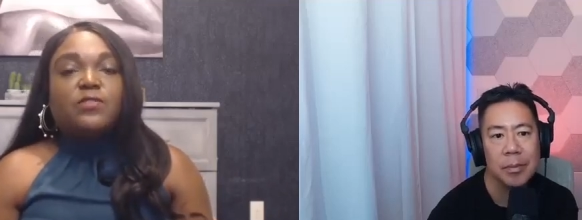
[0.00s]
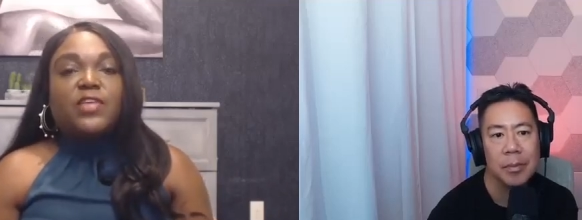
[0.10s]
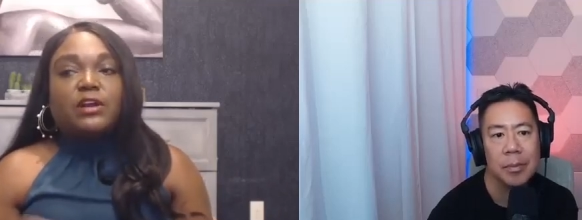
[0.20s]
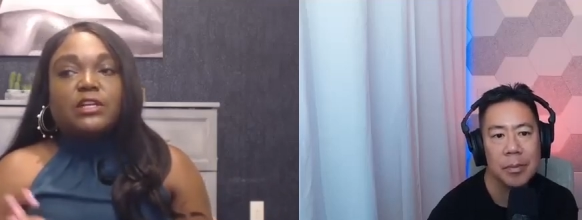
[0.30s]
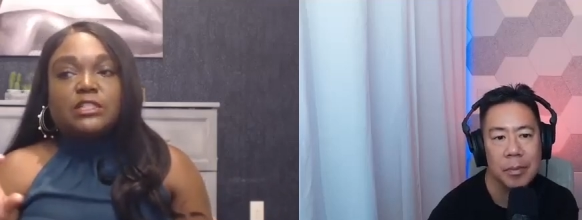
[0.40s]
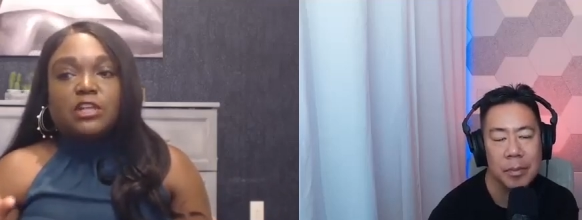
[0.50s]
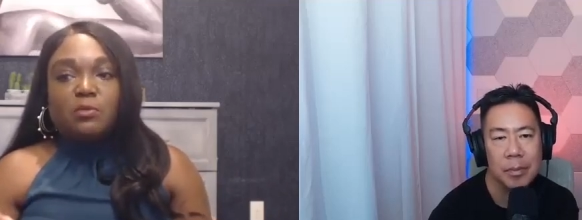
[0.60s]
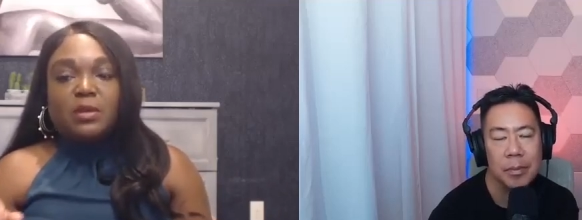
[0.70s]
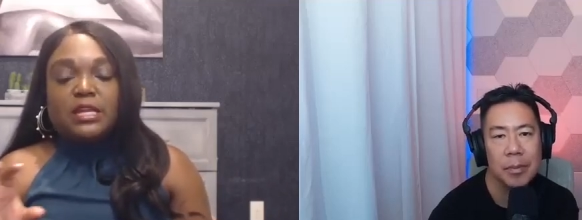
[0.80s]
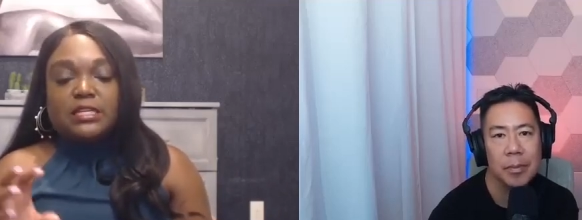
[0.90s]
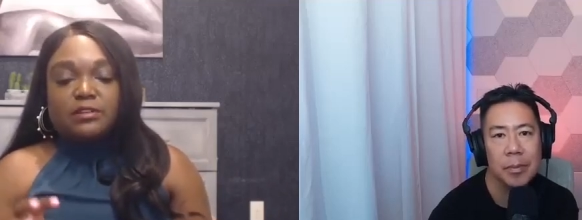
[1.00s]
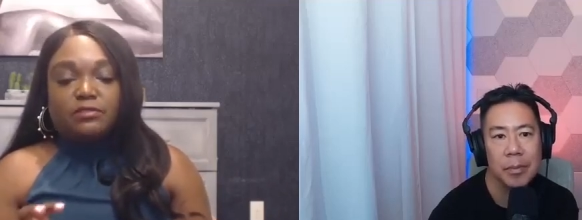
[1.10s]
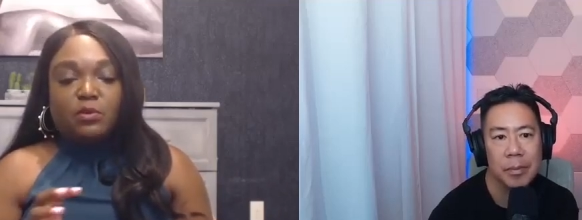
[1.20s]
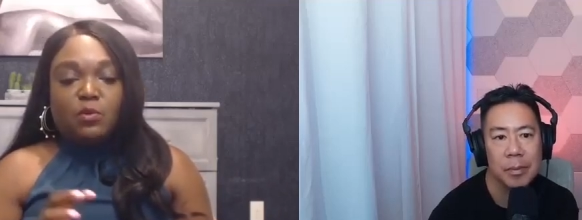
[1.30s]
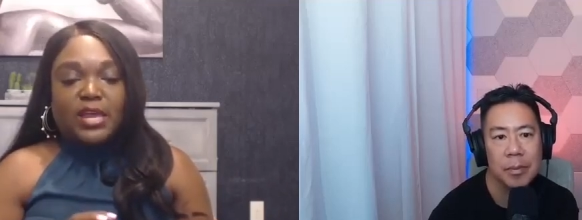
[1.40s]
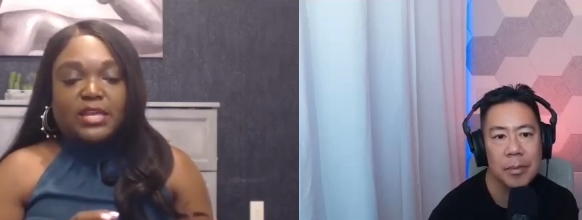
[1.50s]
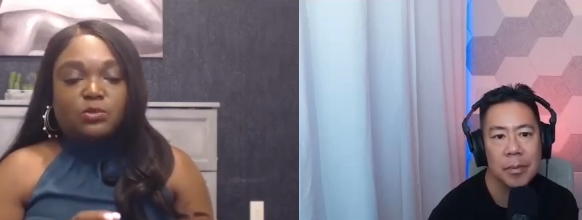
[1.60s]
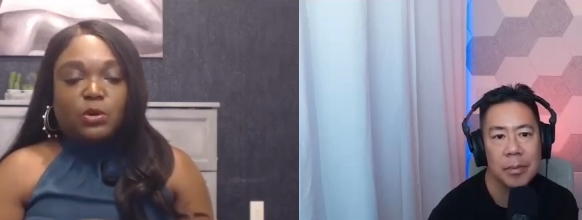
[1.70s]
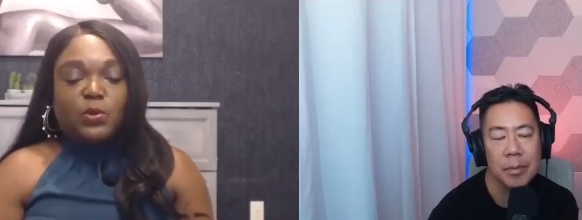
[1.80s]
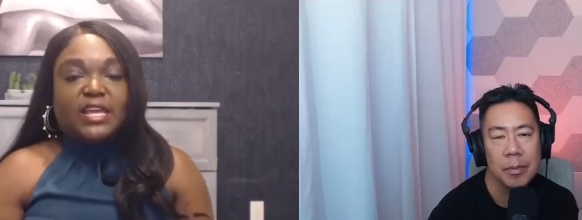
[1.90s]
Speaker 1: So there are so many different
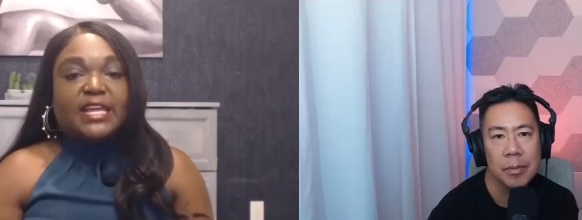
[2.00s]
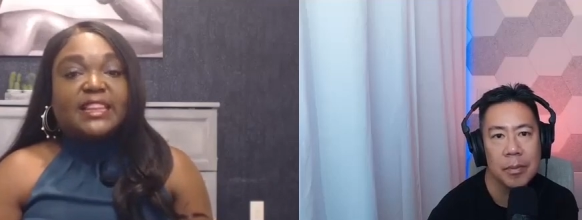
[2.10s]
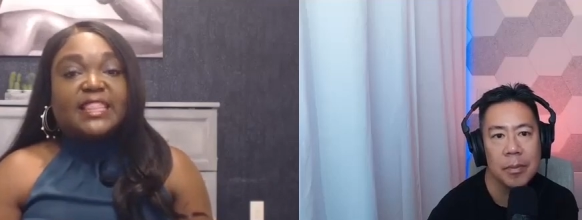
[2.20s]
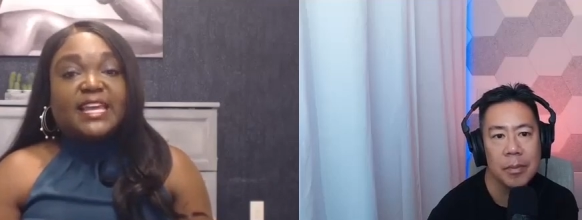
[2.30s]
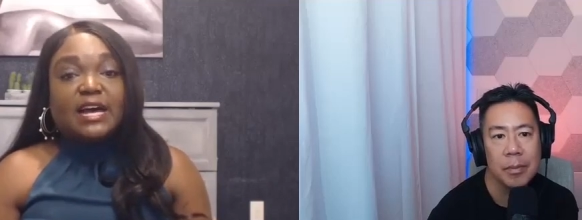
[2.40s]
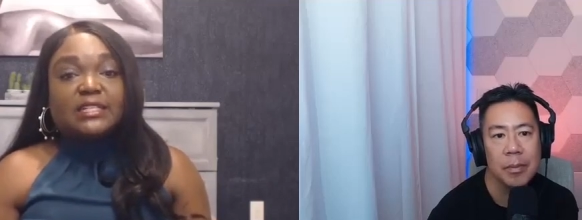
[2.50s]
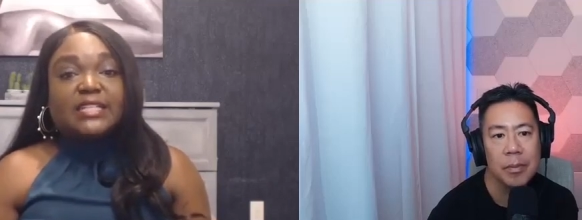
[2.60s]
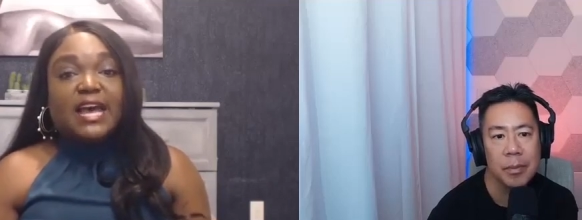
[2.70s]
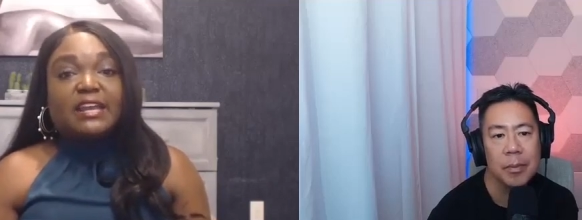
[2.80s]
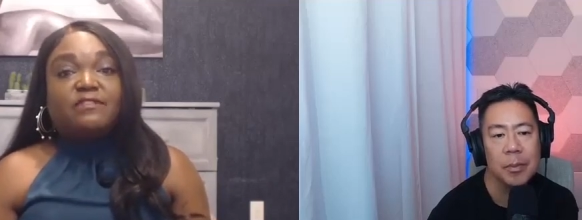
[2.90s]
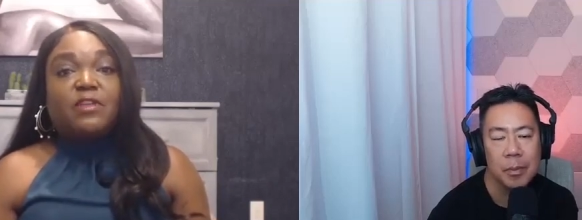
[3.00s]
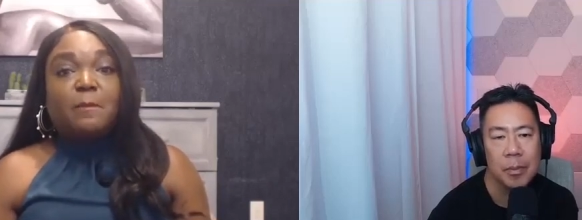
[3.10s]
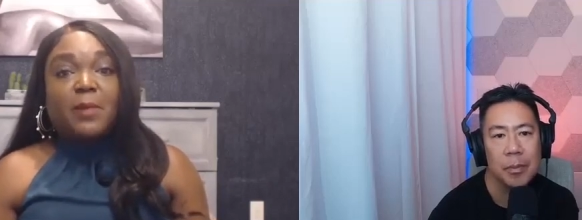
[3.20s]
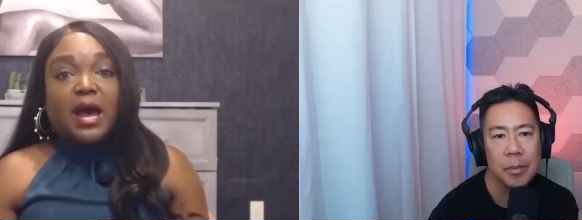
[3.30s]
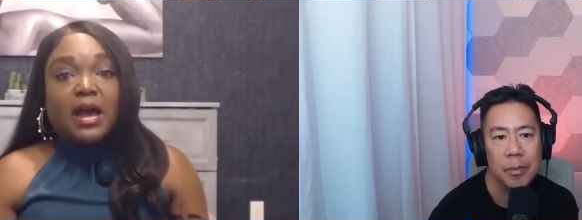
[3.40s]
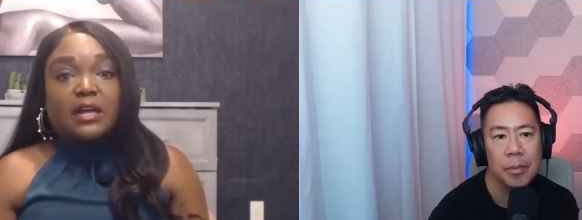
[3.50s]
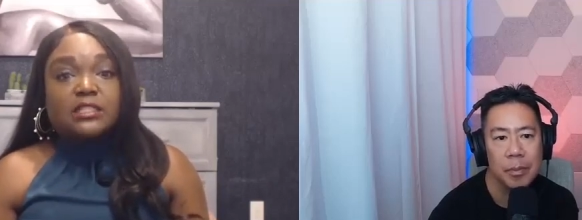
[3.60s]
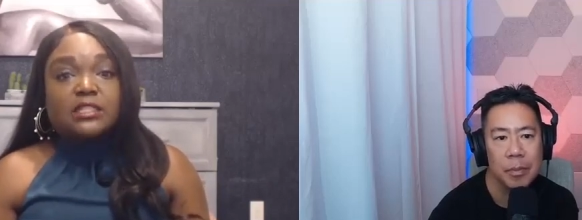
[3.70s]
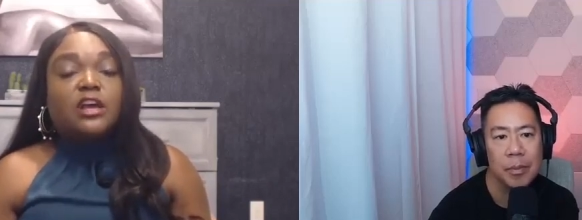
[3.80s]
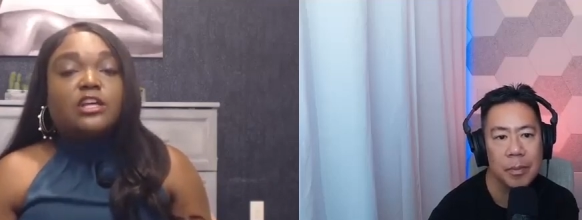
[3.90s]
ways where we can think outside of the box